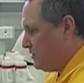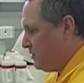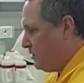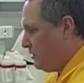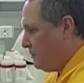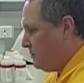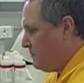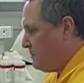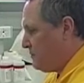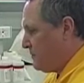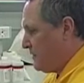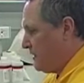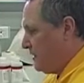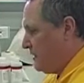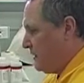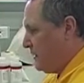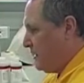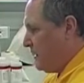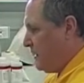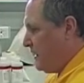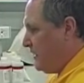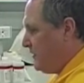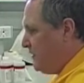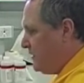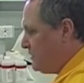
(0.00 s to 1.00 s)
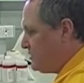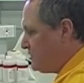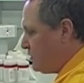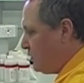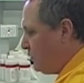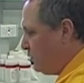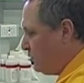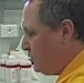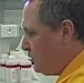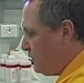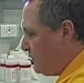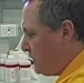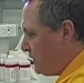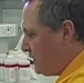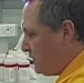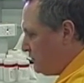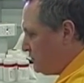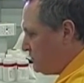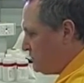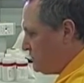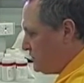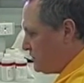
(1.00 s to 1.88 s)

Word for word: knob. And this whole unit, I'll